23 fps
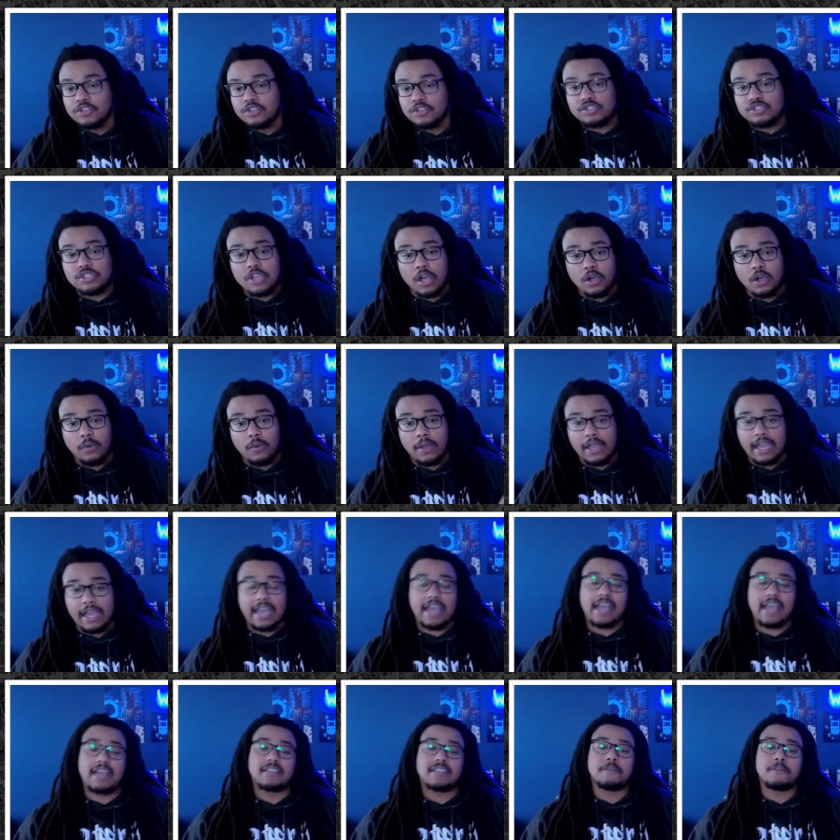So
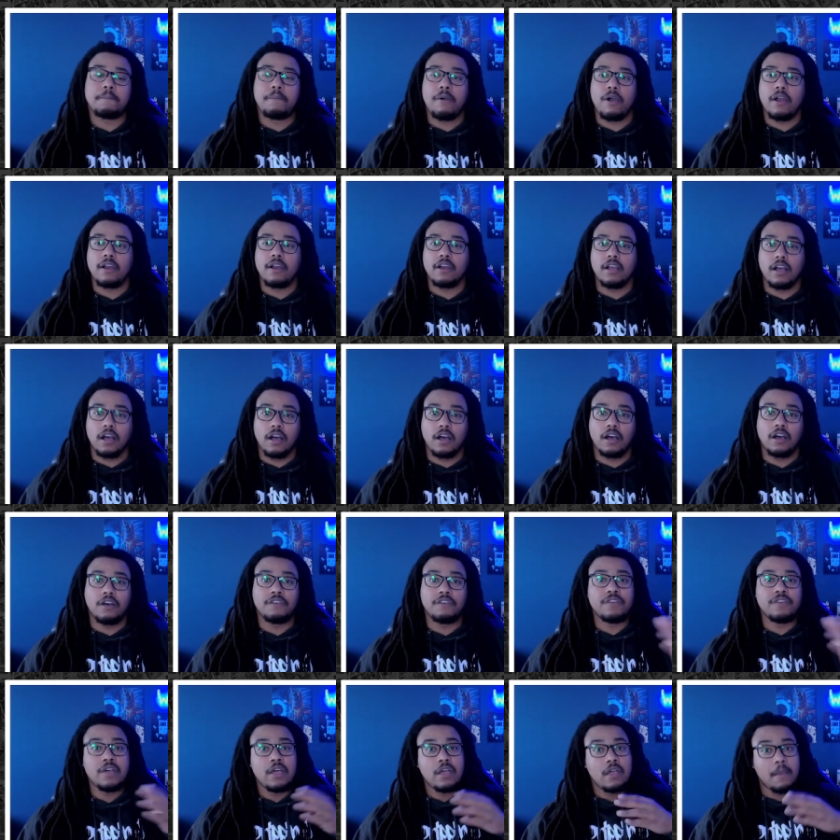as a part
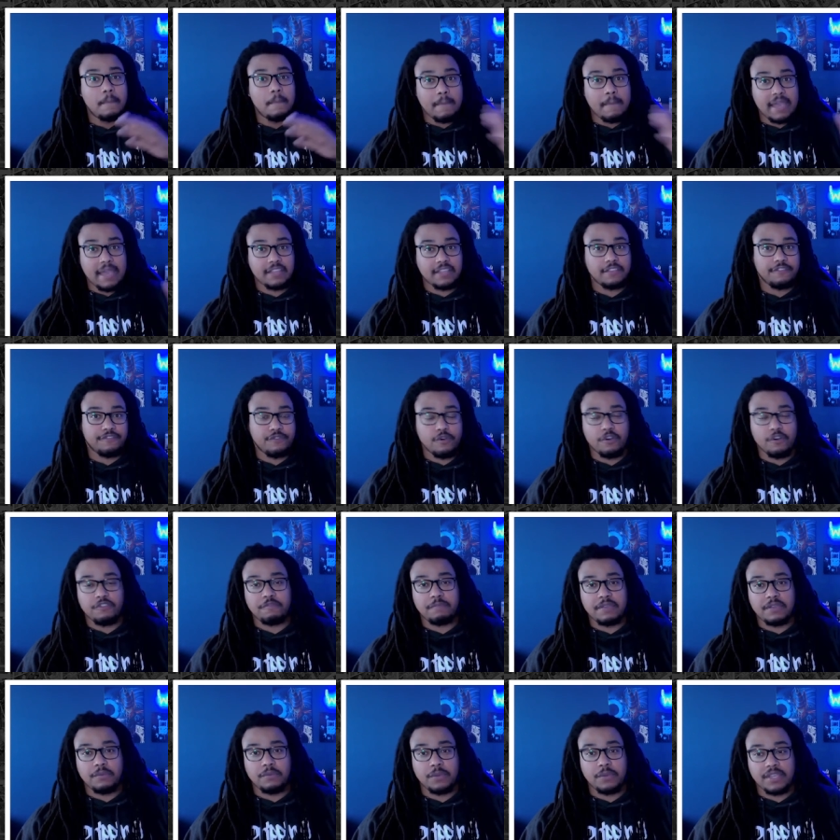of May the
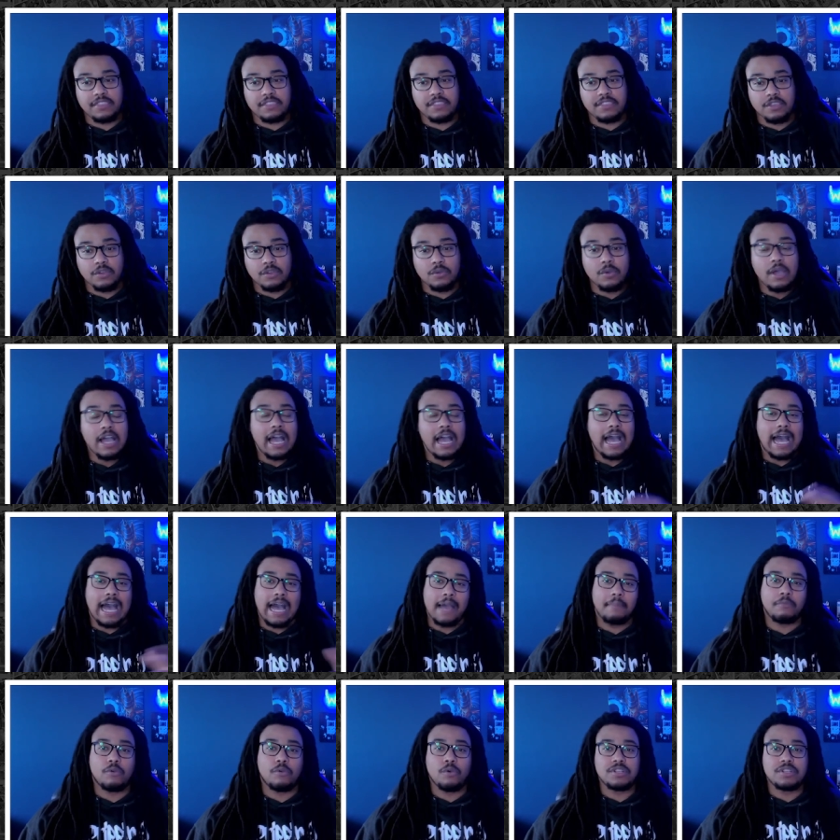4th be with you,
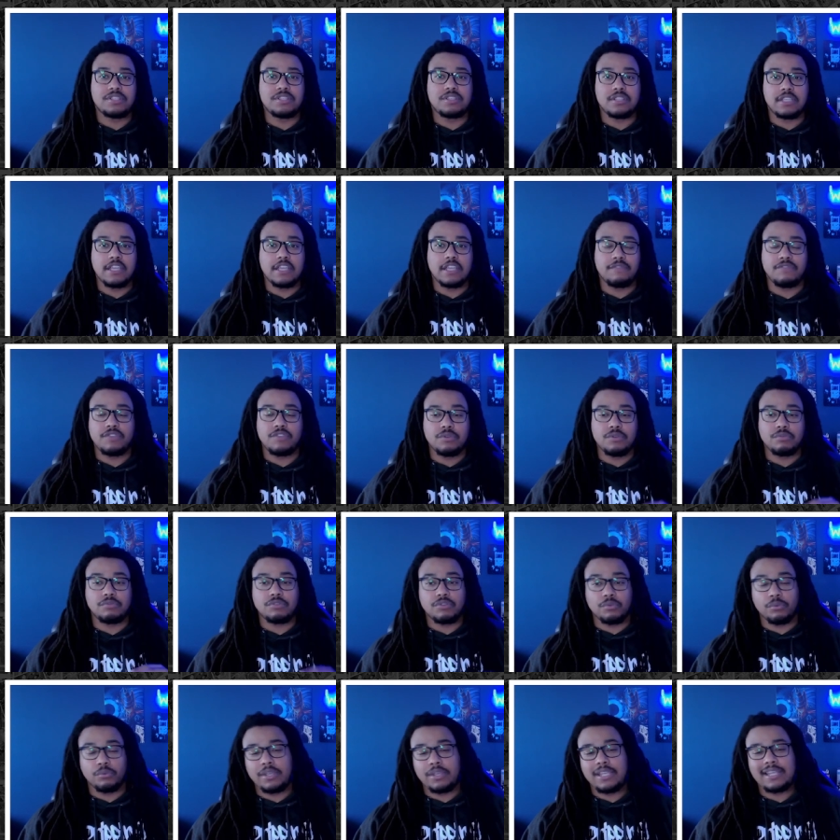I'm going to give you
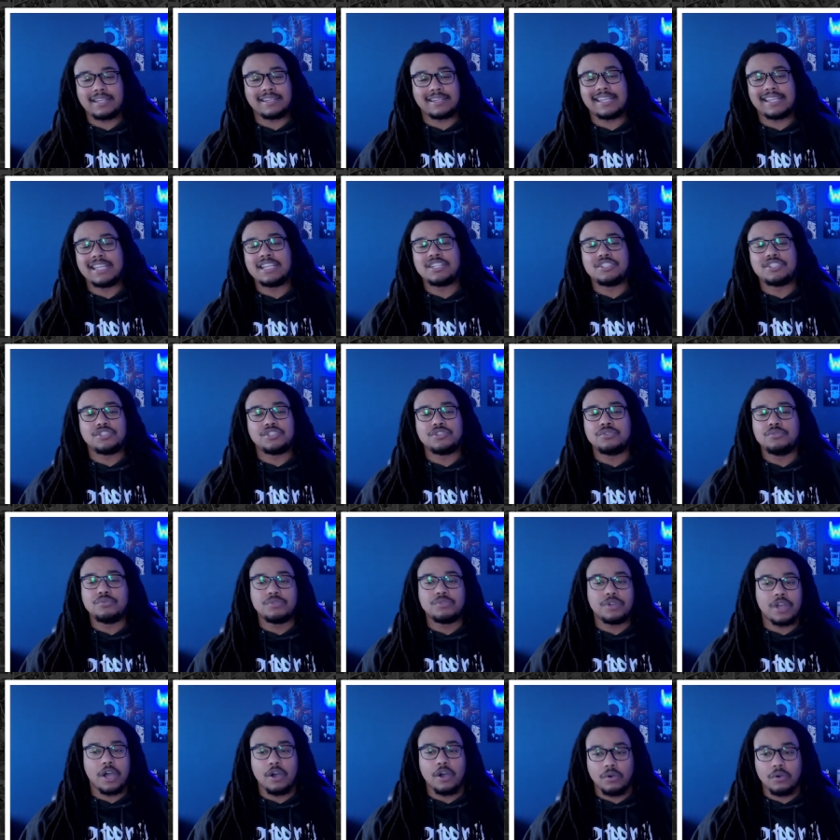3 did you
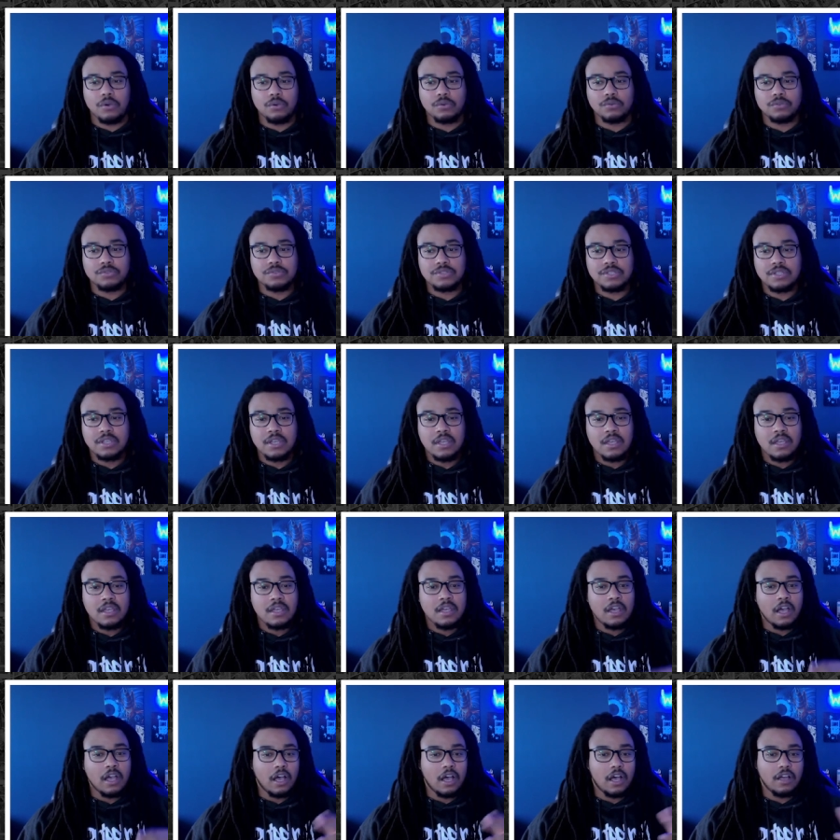knows
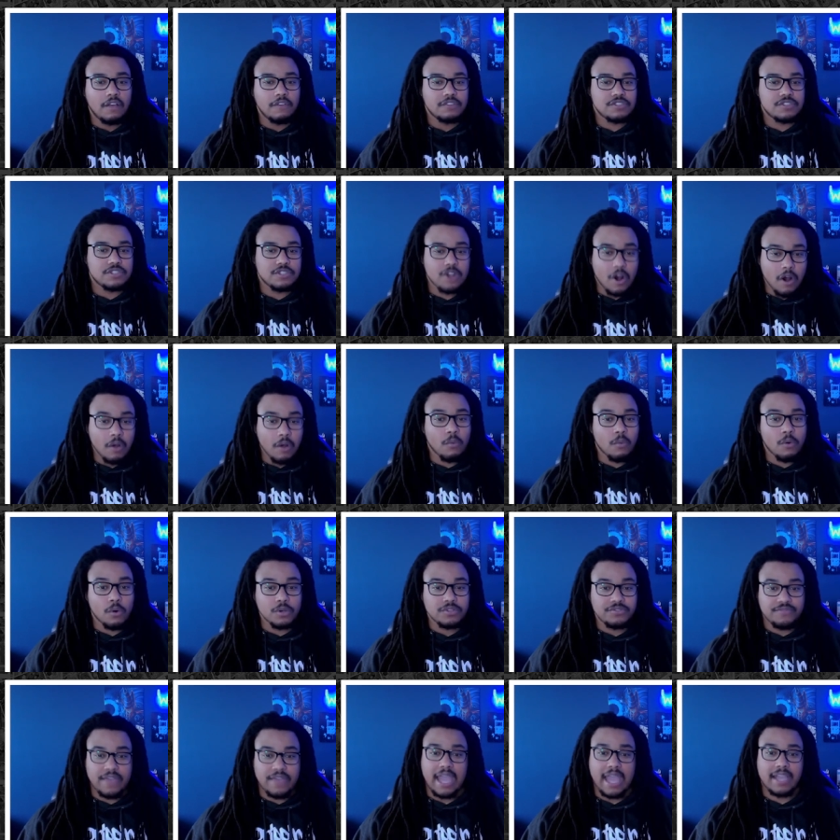Star
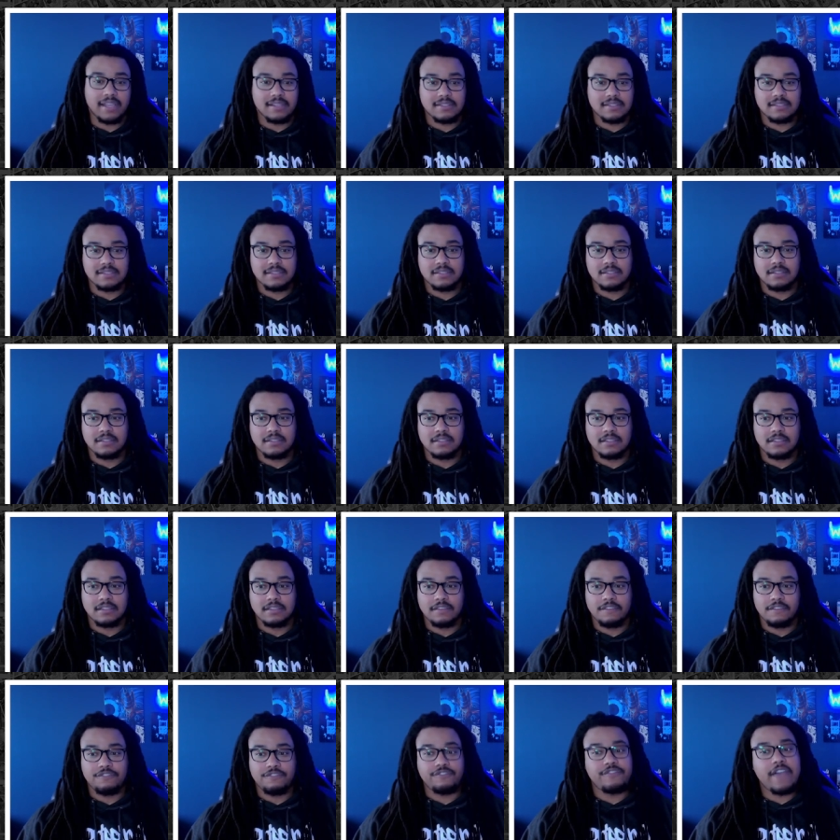Wars facts.
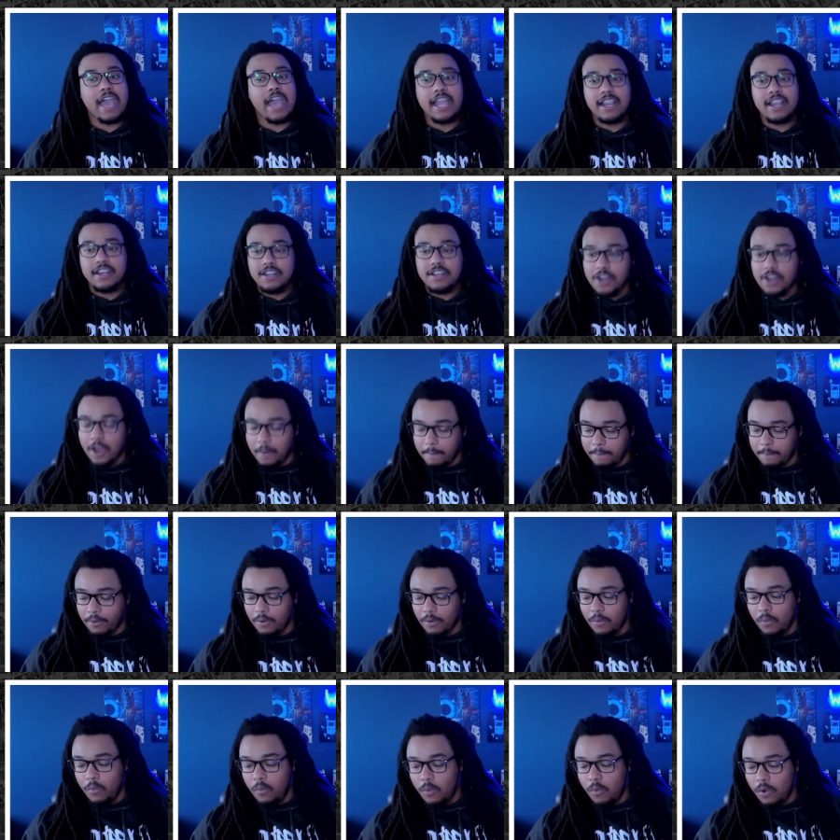Fact
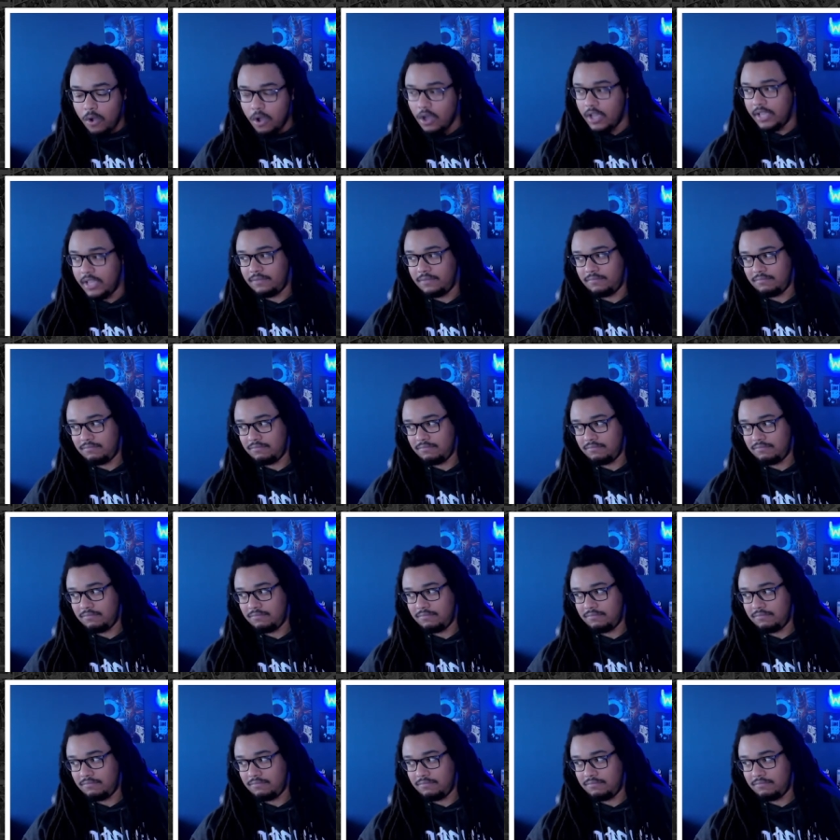number 1.